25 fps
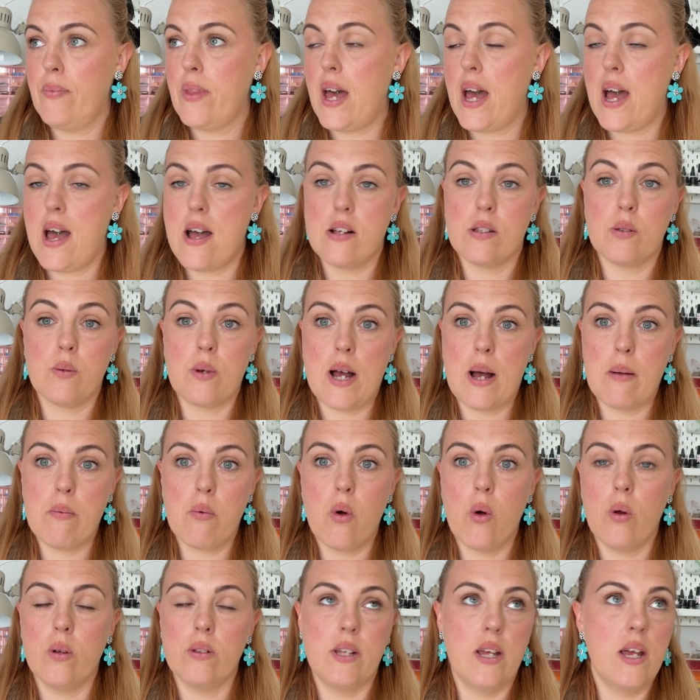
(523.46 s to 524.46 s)
That's what I'm
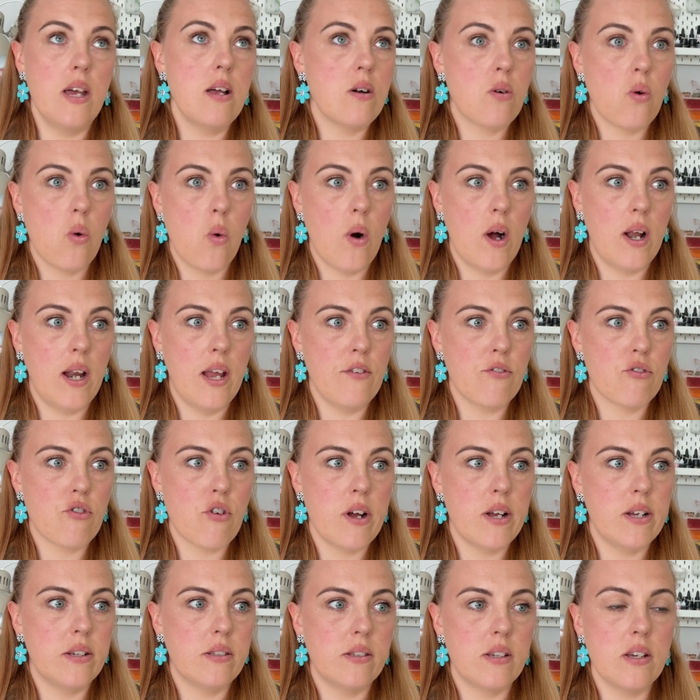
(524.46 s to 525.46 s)
calling it, quarter life
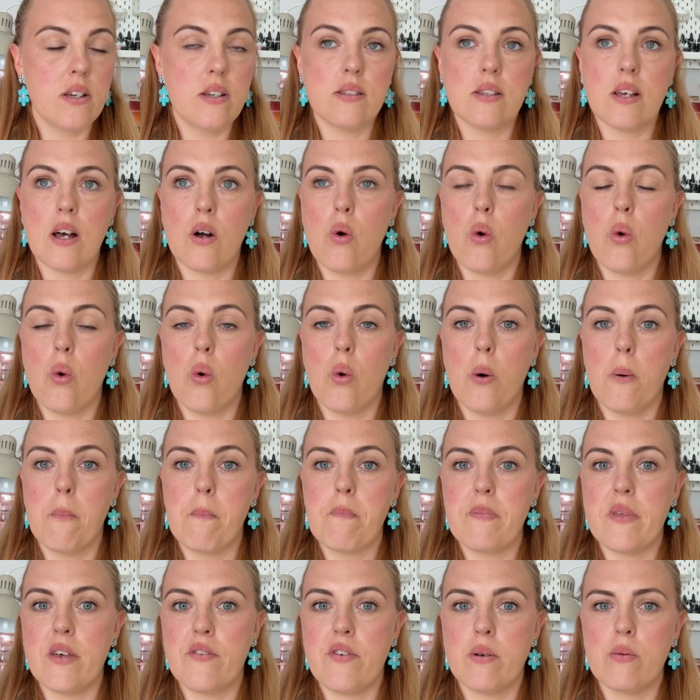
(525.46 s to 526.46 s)
crisis, or
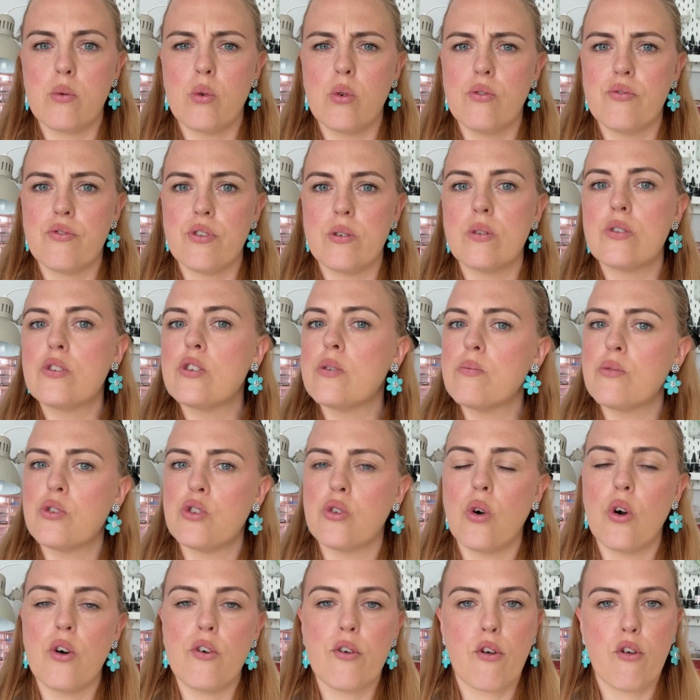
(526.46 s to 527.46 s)
if I'm going through some
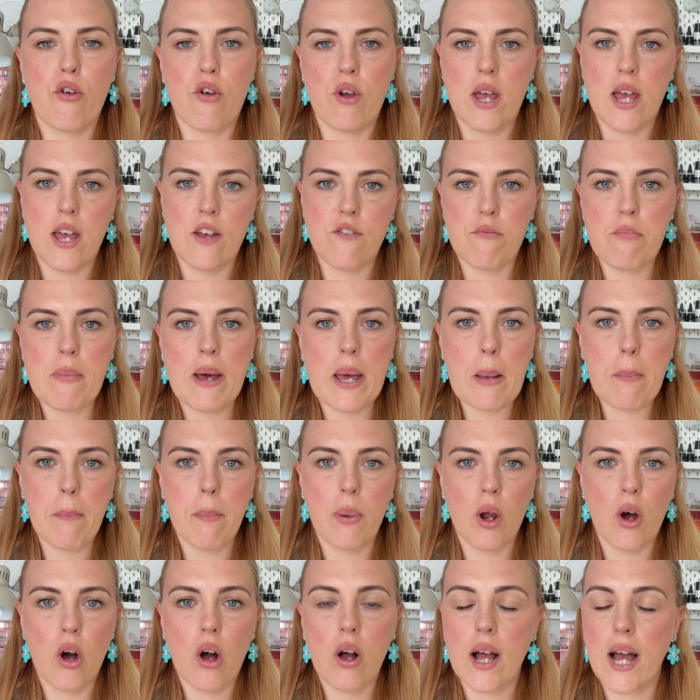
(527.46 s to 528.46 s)
sort of creative mind
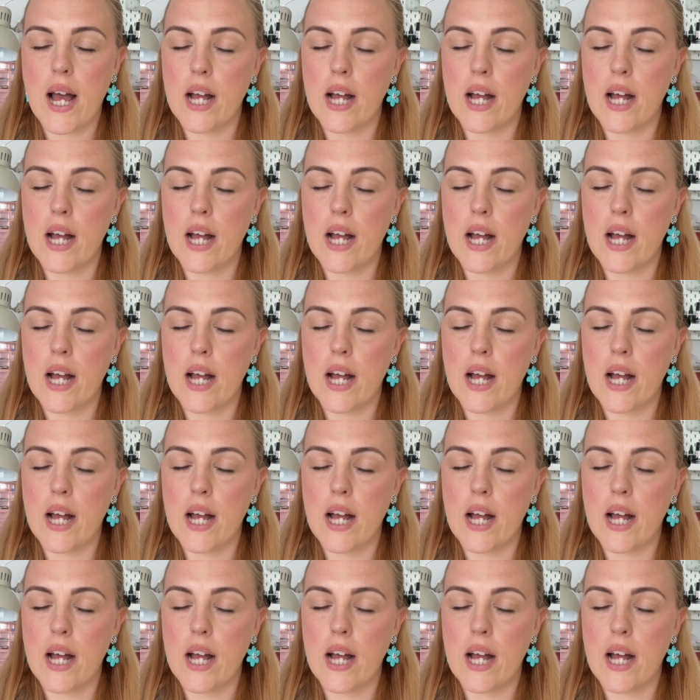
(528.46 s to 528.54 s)
block.